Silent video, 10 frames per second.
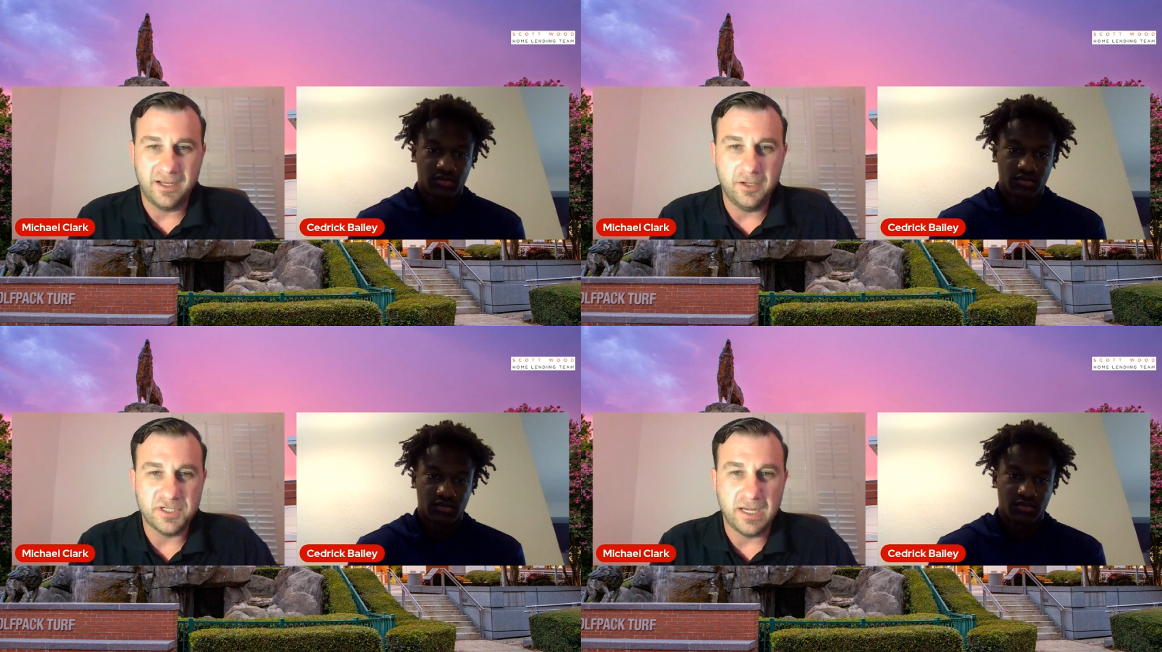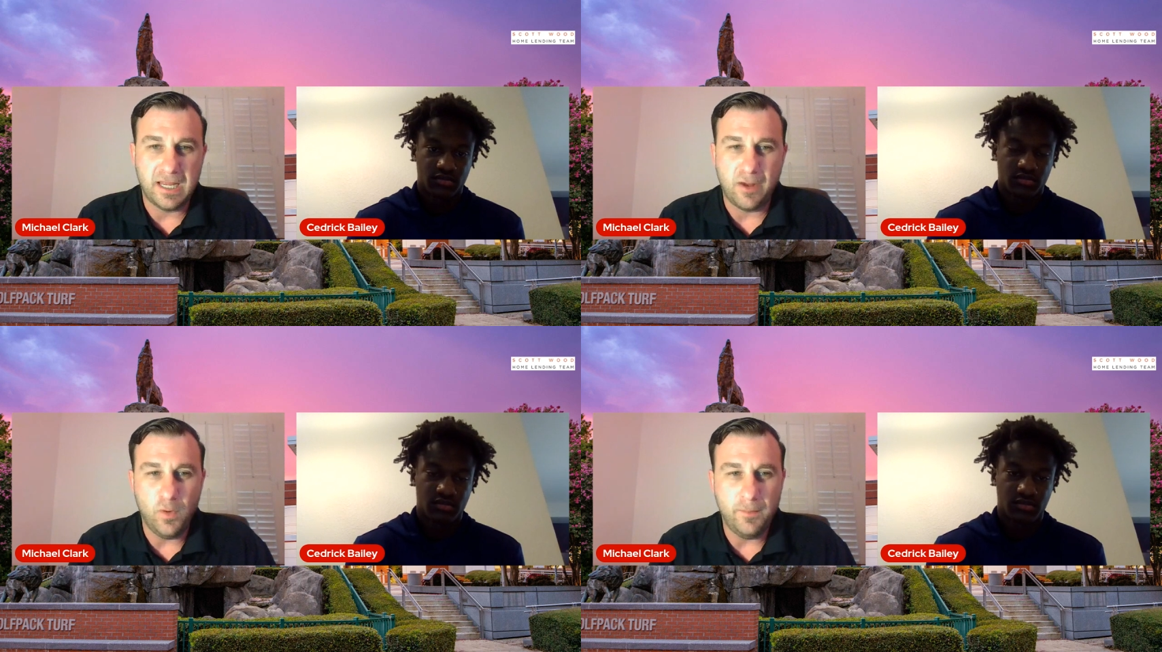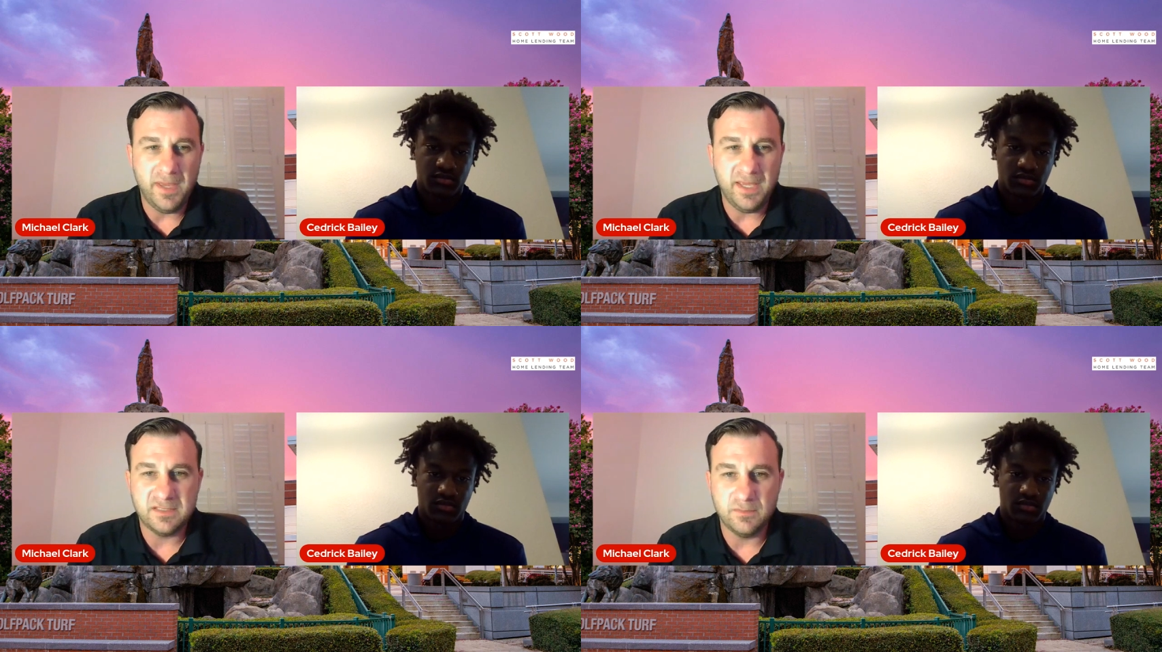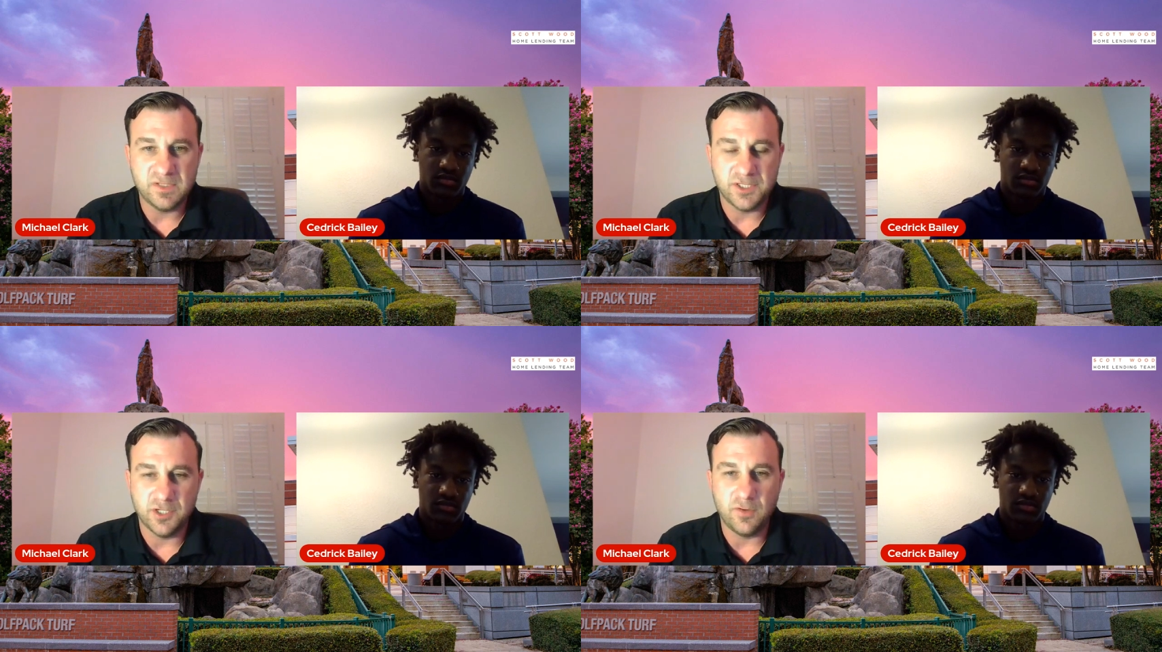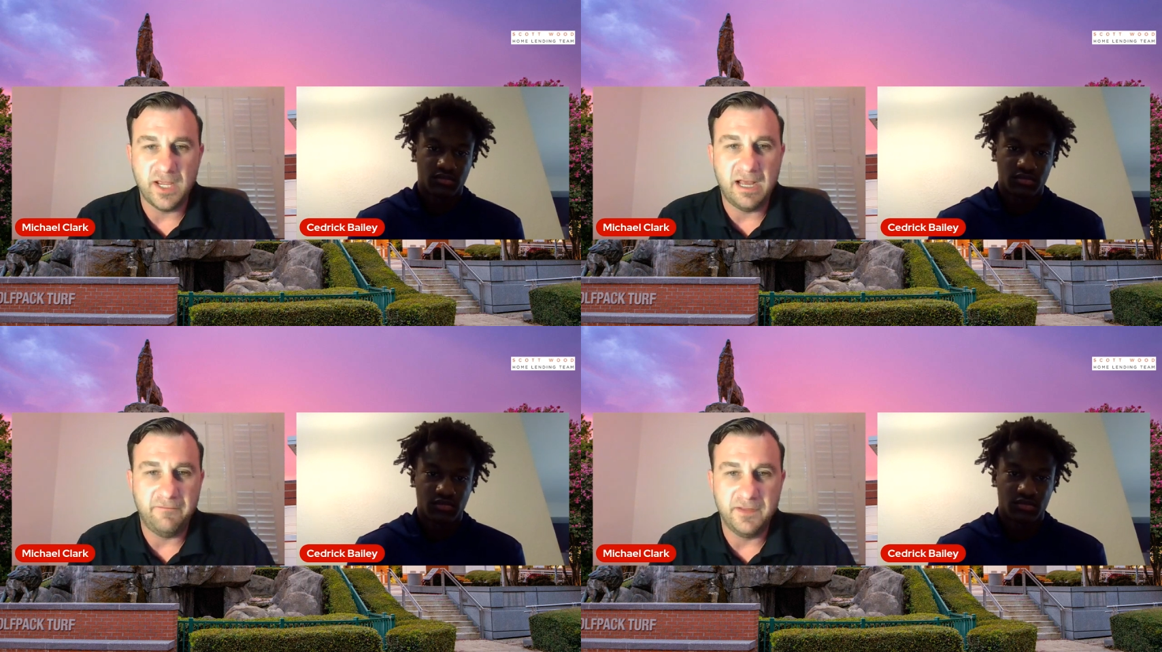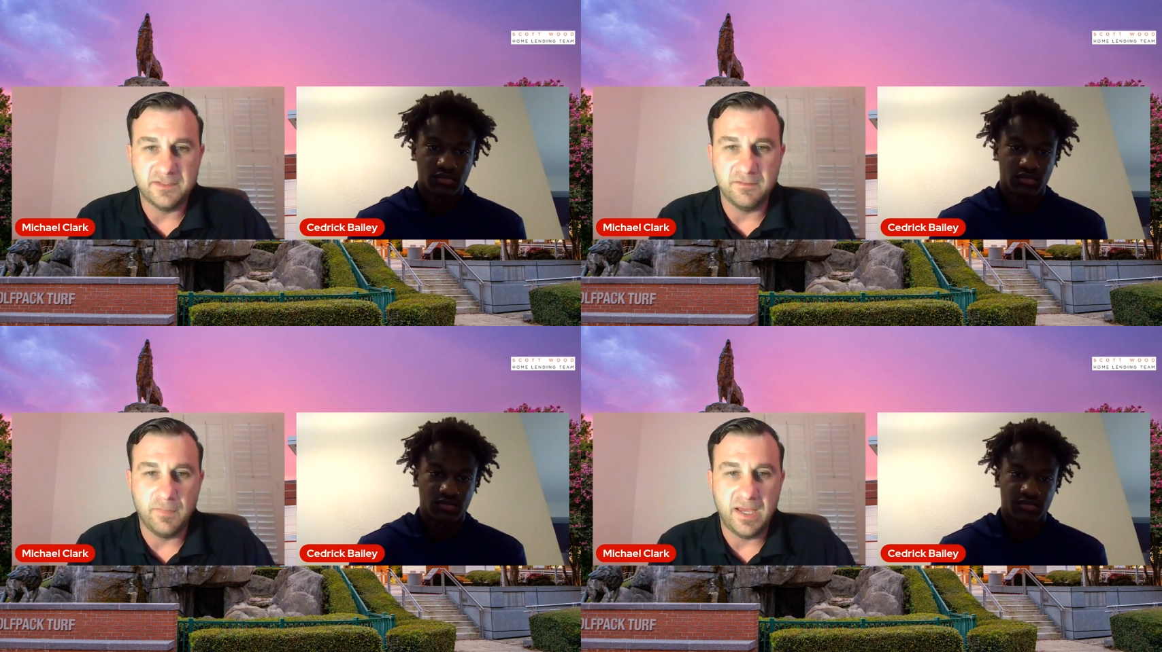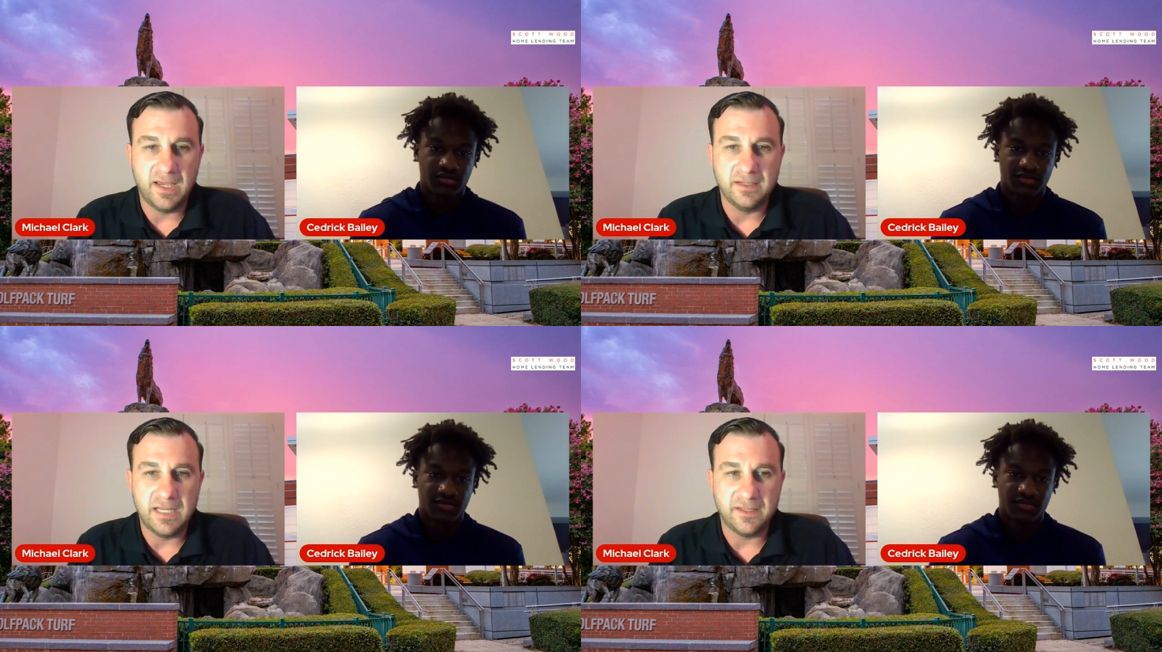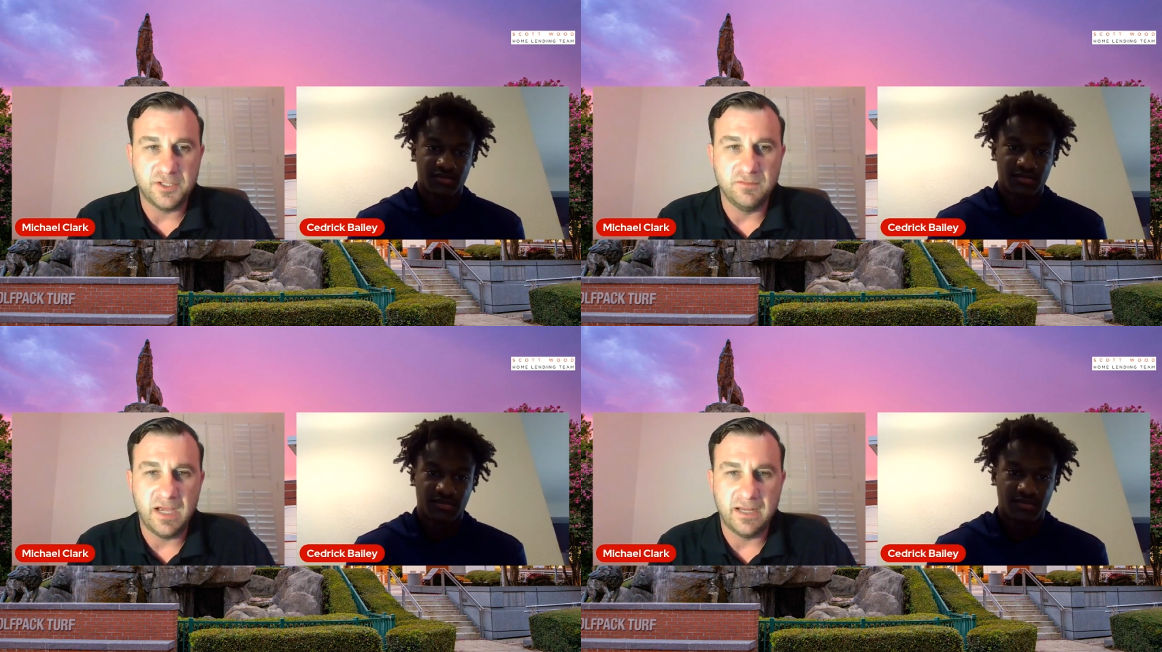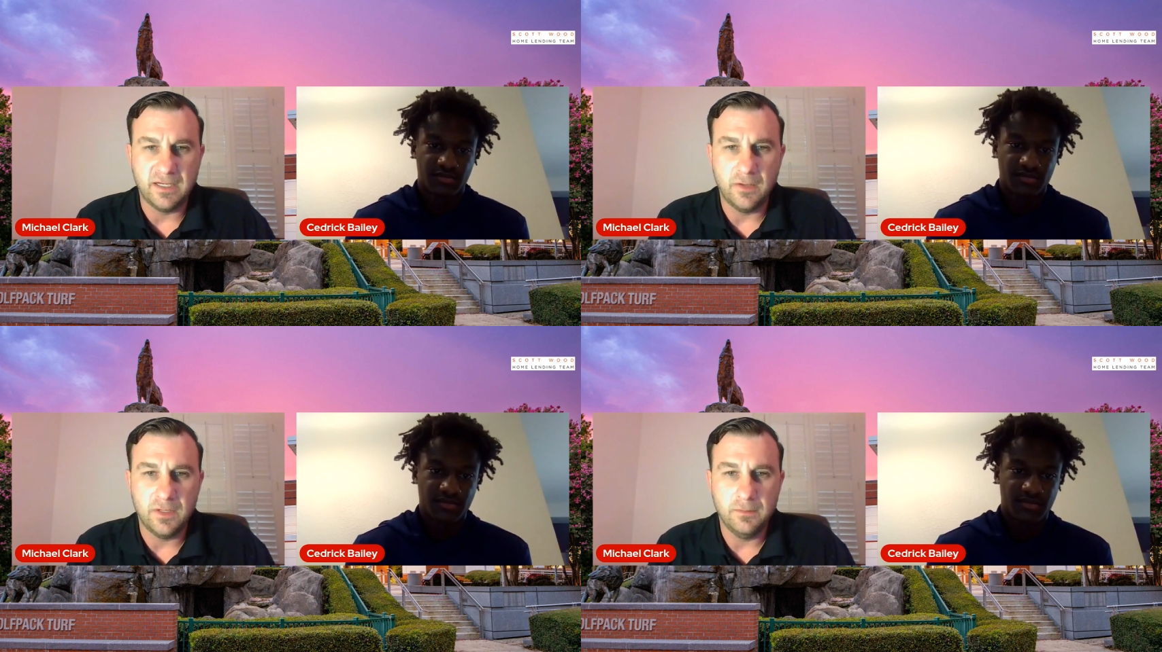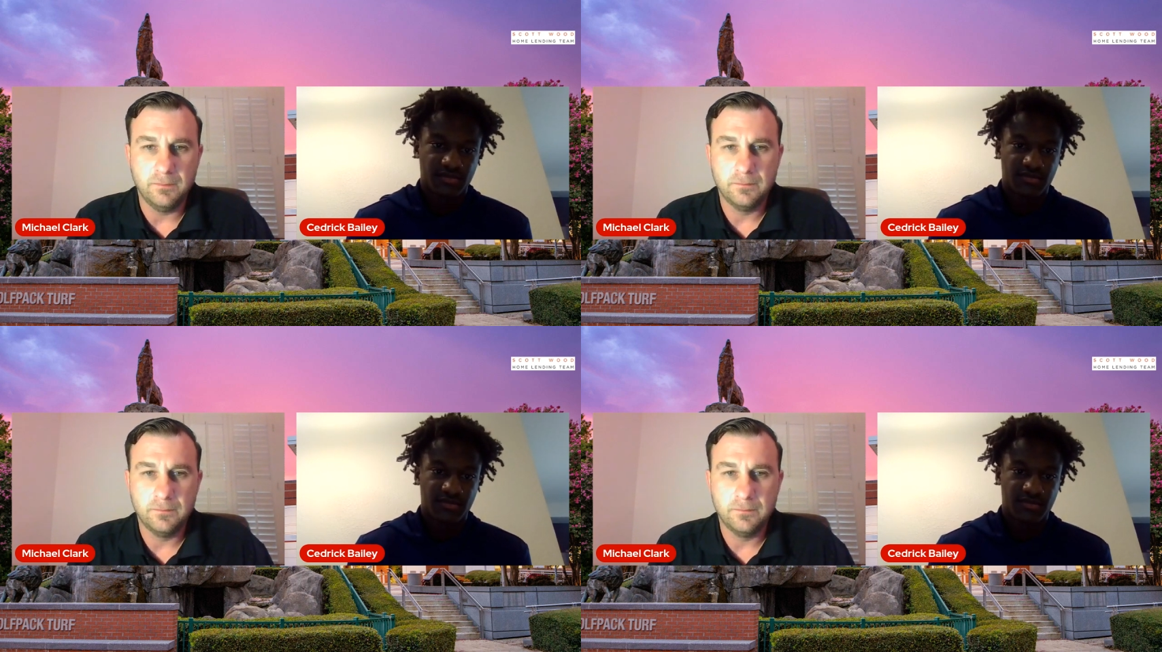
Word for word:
Speaker 1: Coach Anae, what makes him such a great offensive mind now that you've gotten to know him?